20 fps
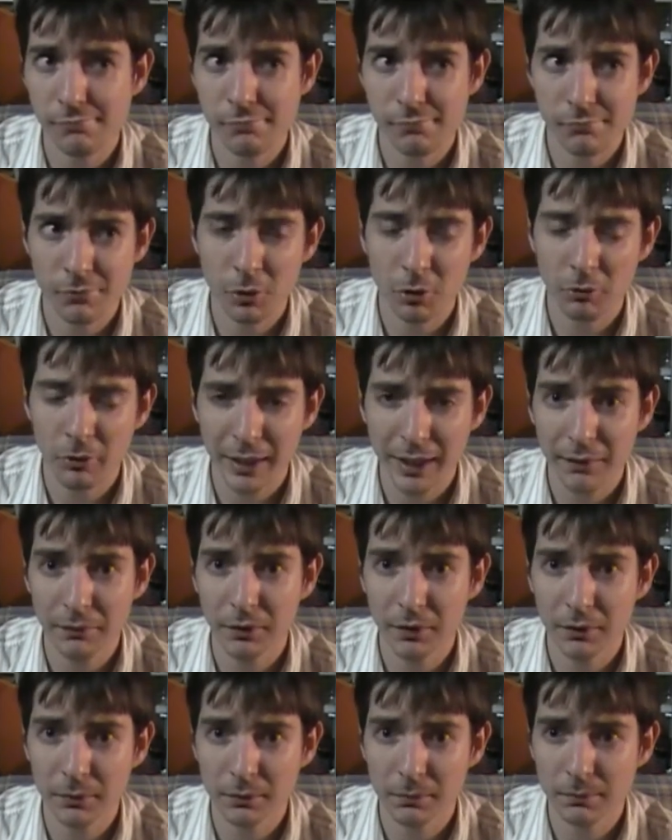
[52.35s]
The
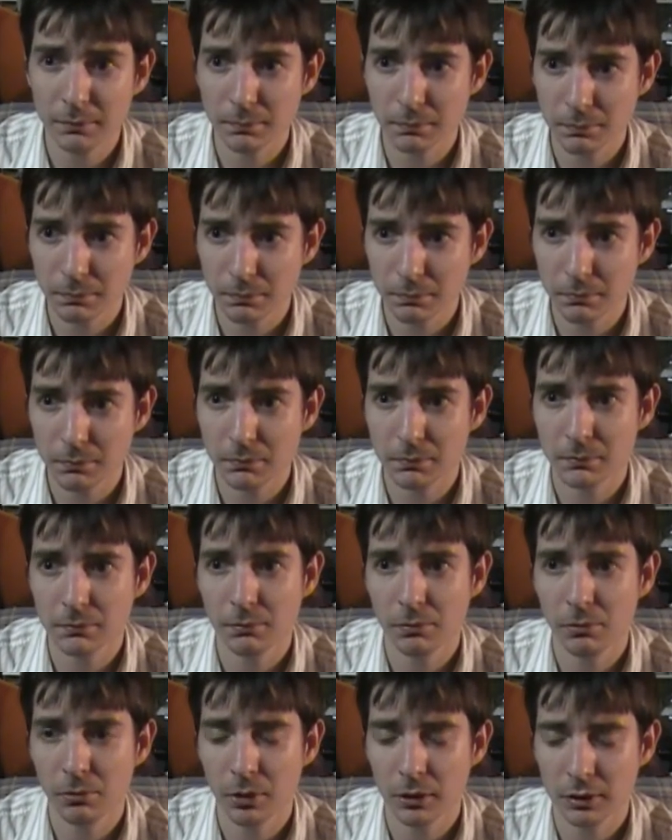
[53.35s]
Raven,
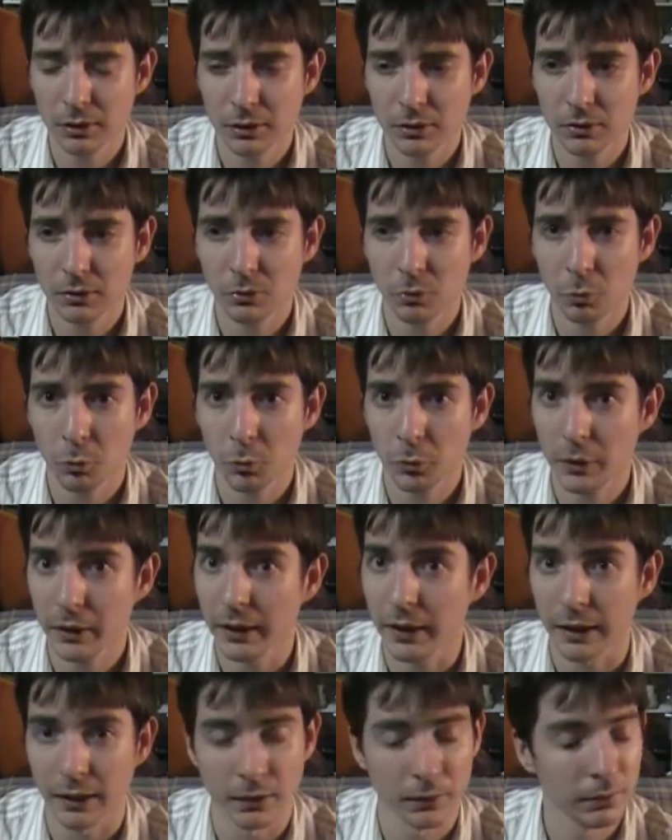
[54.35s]
the
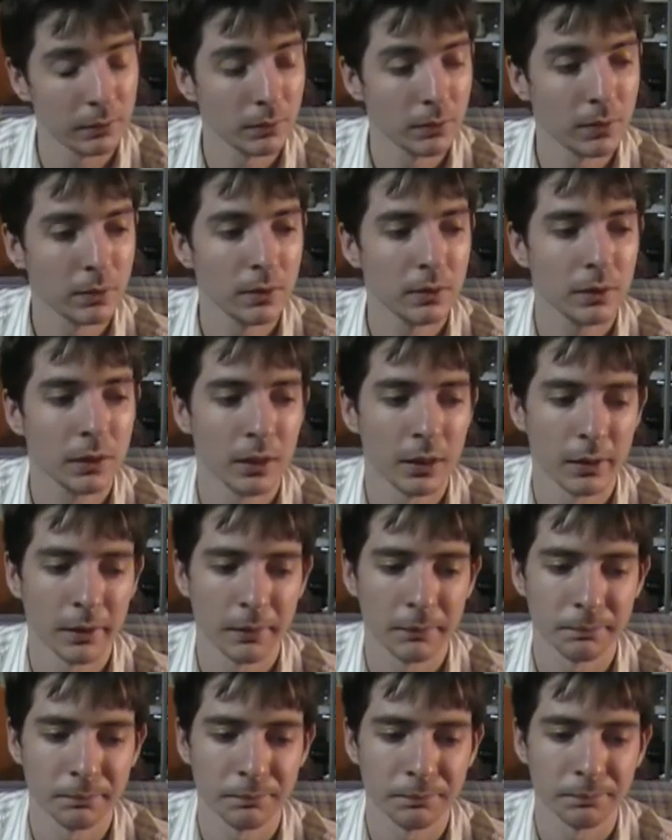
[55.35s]
story, it's
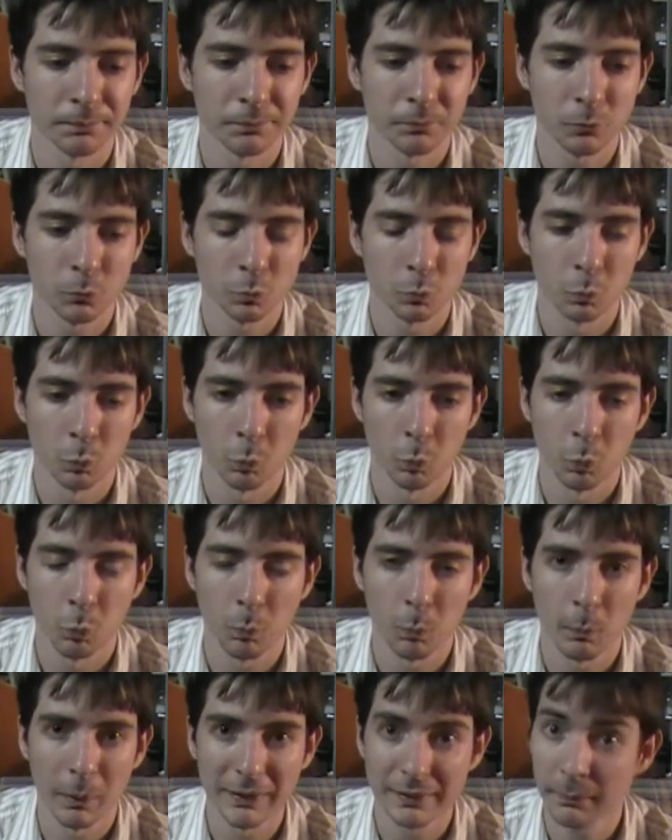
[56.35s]
a
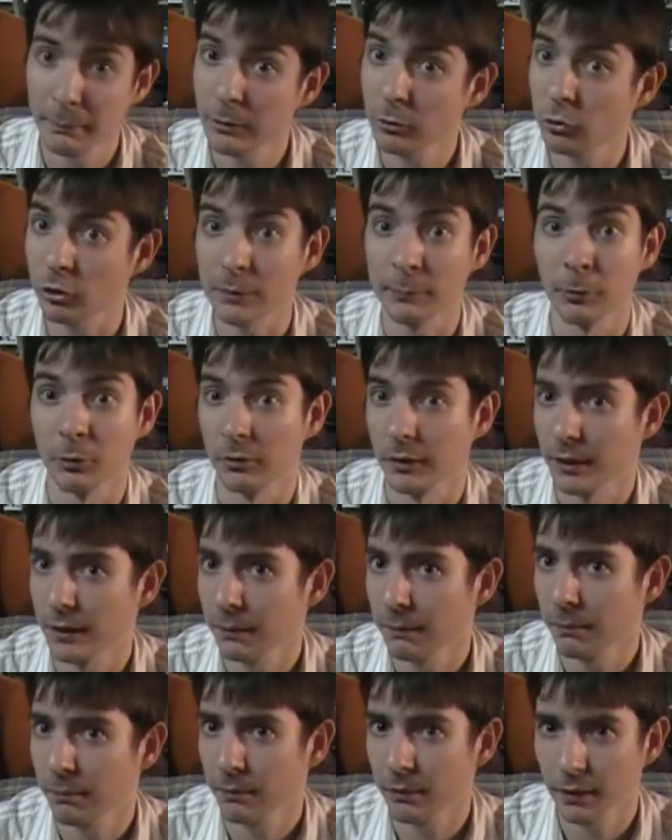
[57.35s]
mystery movie.
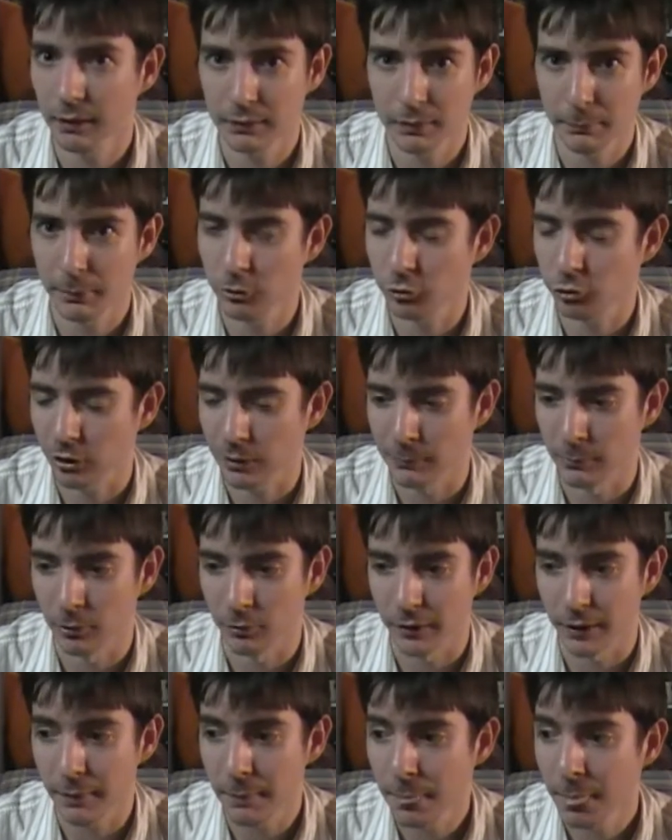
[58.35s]
It's a mystery
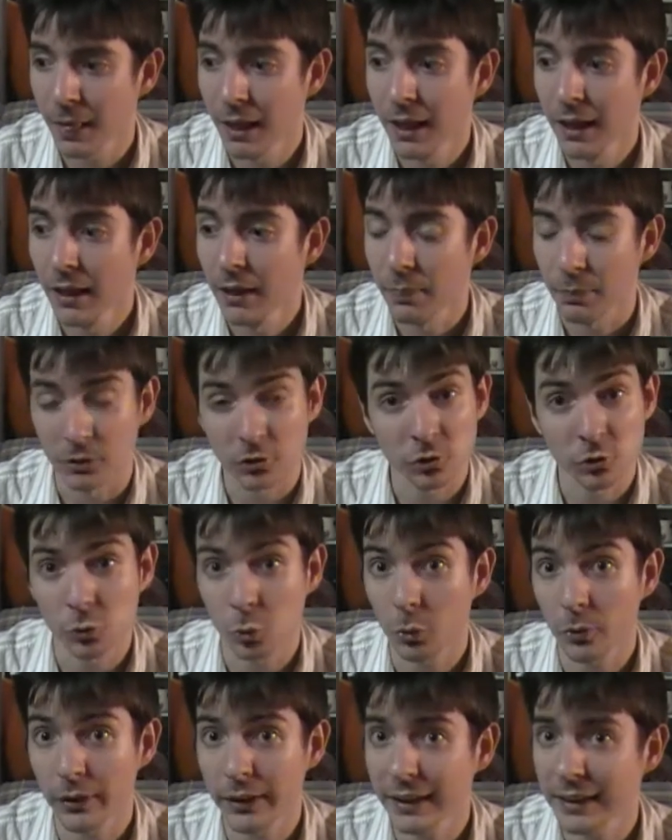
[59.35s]
movie. The
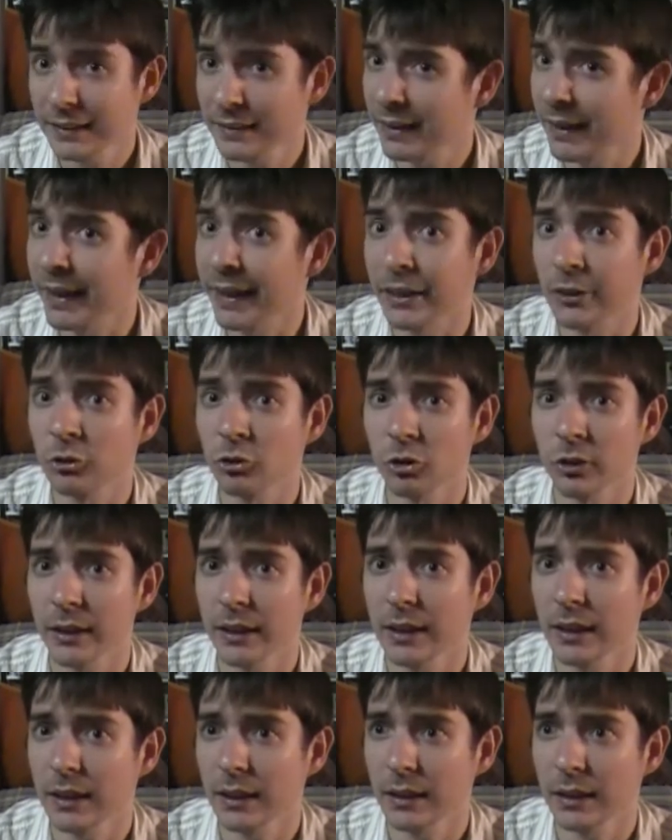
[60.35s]
story is
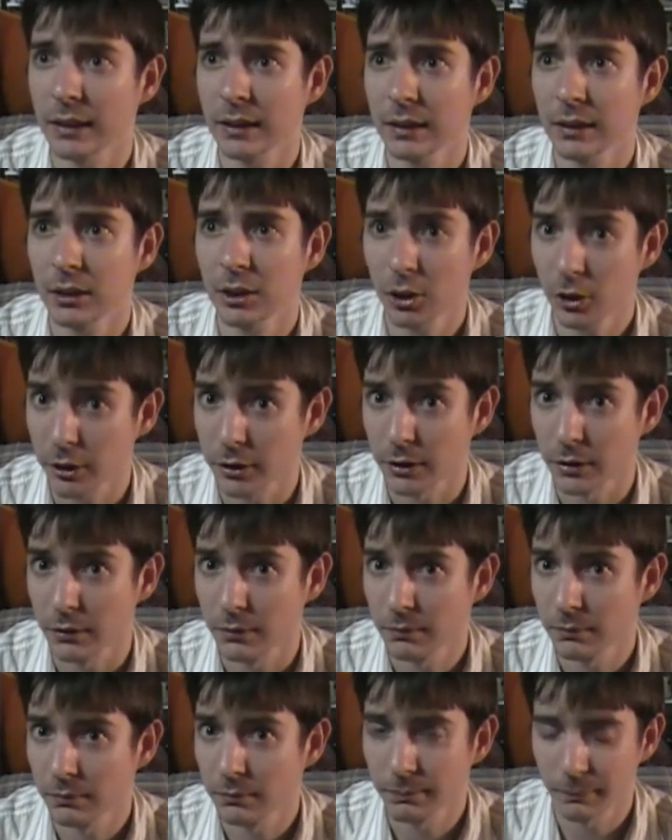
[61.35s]
actually good.
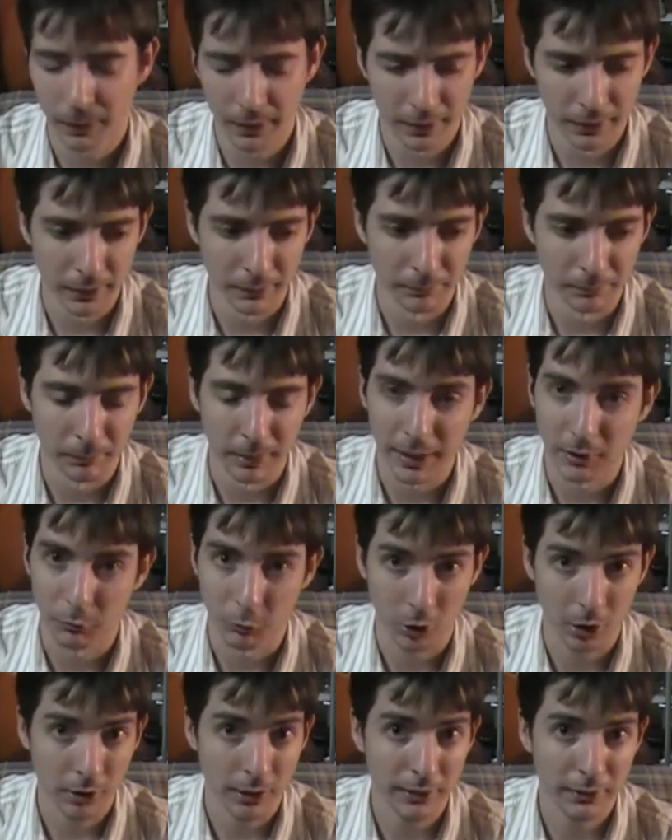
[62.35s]
I
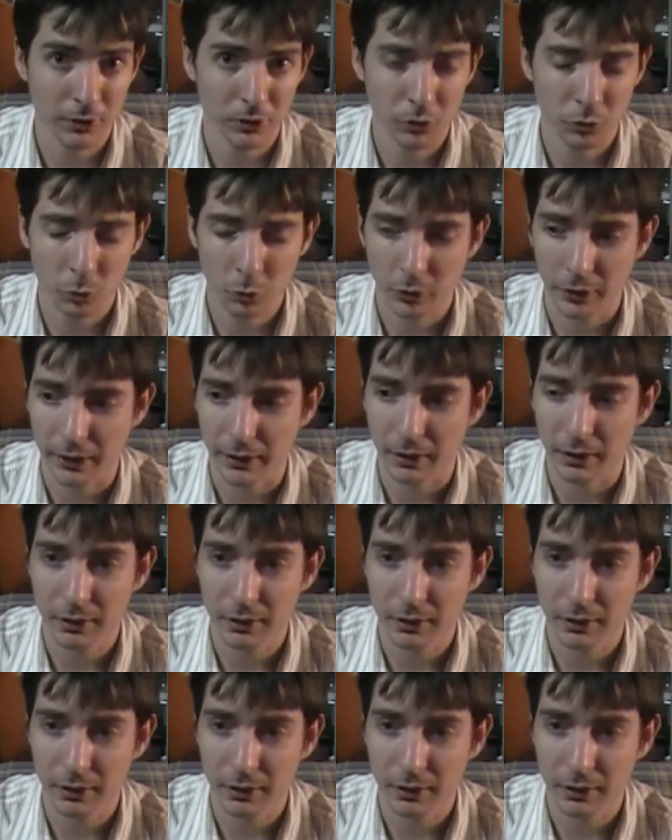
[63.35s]
really like the story a